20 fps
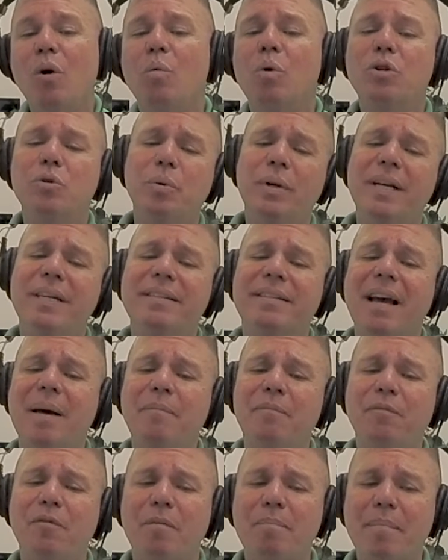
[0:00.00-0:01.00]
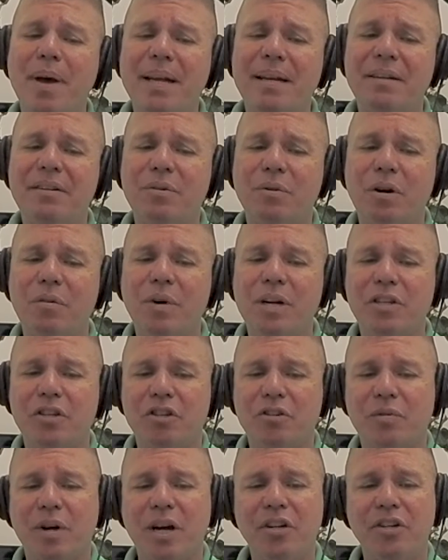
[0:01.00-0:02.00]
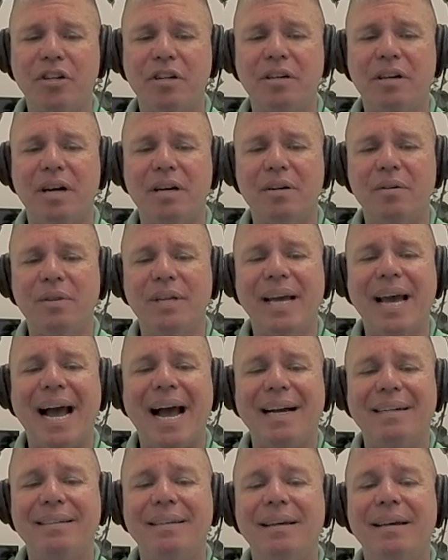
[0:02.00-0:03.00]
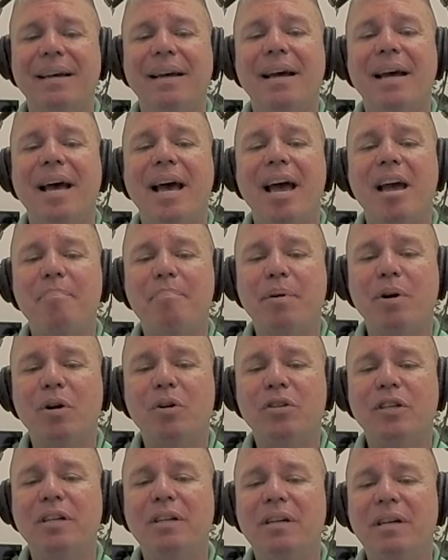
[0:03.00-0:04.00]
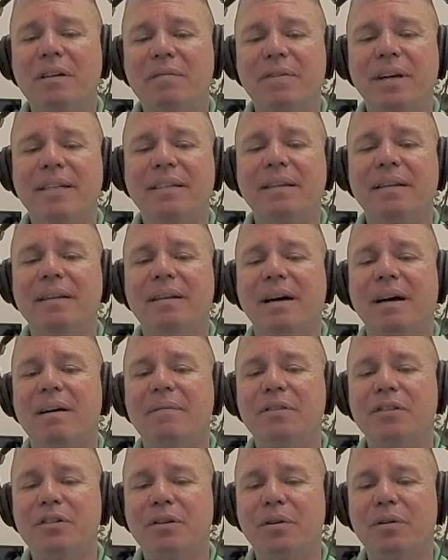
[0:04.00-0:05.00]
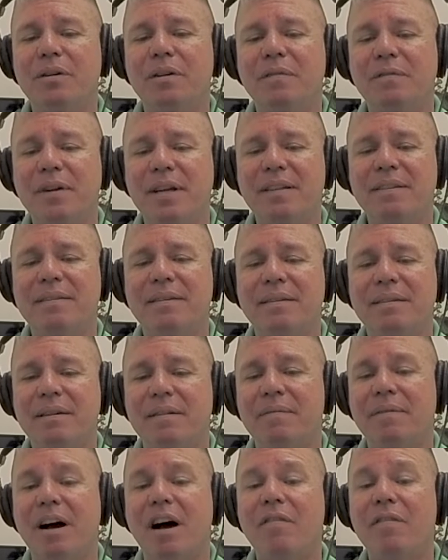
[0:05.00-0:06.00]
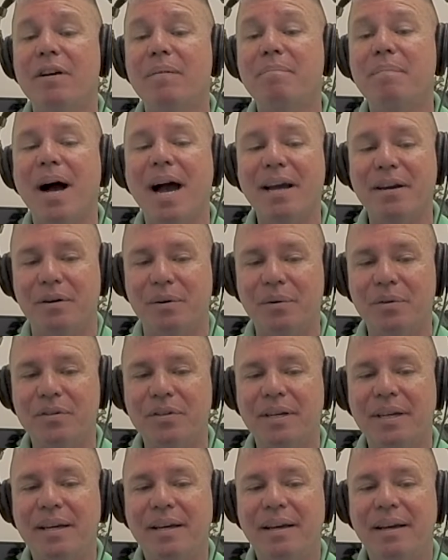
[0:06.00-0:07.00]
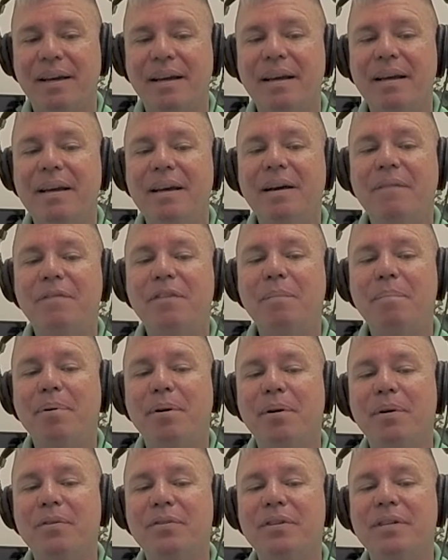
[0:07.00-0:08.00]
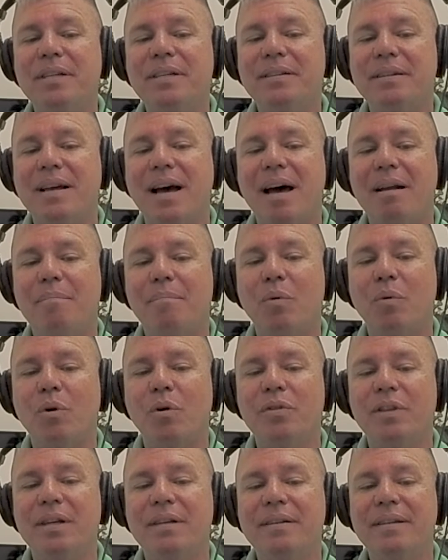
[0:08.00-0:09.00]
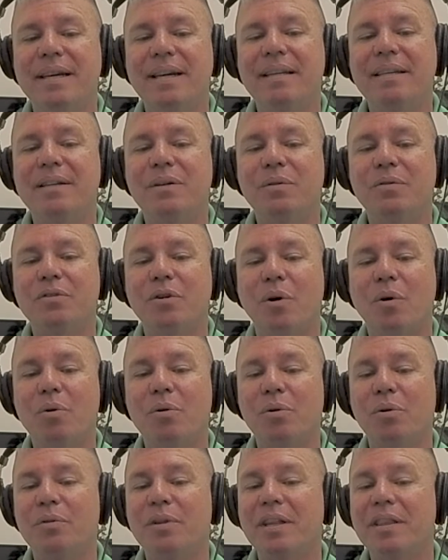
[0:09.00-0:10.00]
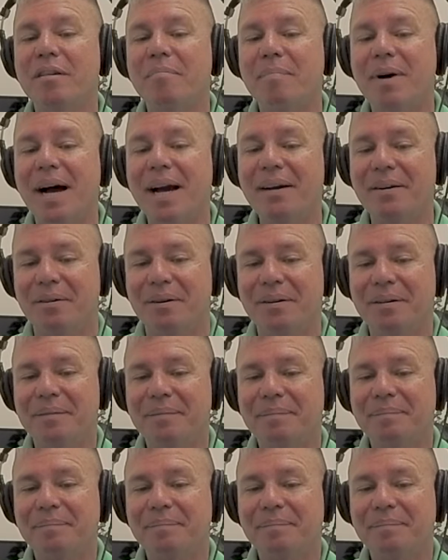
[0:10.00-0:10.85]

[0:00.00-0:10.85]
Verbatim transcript: which would exempt from mandatory registration under the Act a person convicted of certain offenses involving minors if the person is not more than 10 years older than the minor.